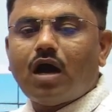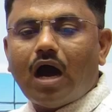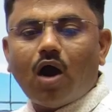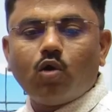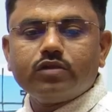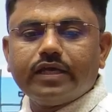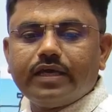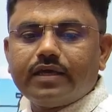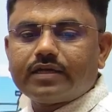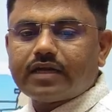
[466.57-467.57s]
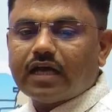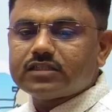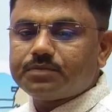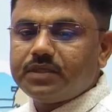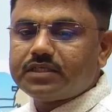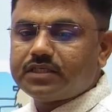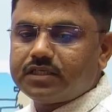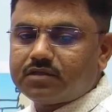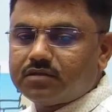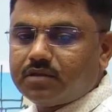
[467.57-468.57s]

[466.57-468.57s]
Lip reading: how they transmit heat,